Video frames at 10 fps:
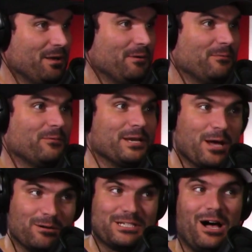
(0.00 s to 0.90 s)
We
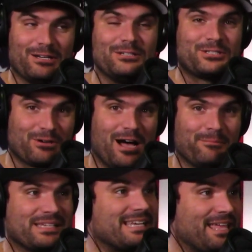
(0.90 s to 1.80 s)
know Donald
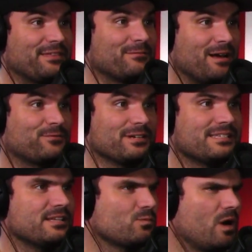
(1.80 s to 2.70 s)
Trump, as Nathan
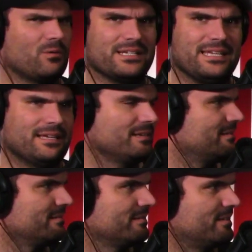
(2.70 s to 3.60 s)
referenced, is what? What is he,
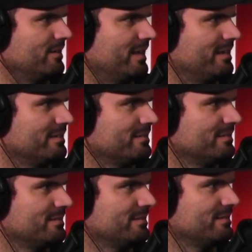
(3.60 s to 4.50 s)
Cody?
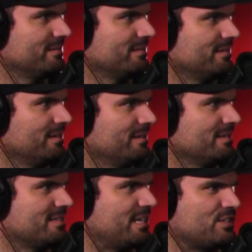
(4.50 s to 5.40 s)

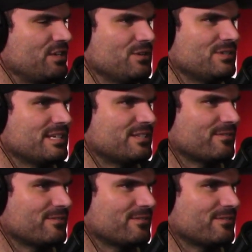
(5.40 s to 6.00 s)
6'2", 6'3"?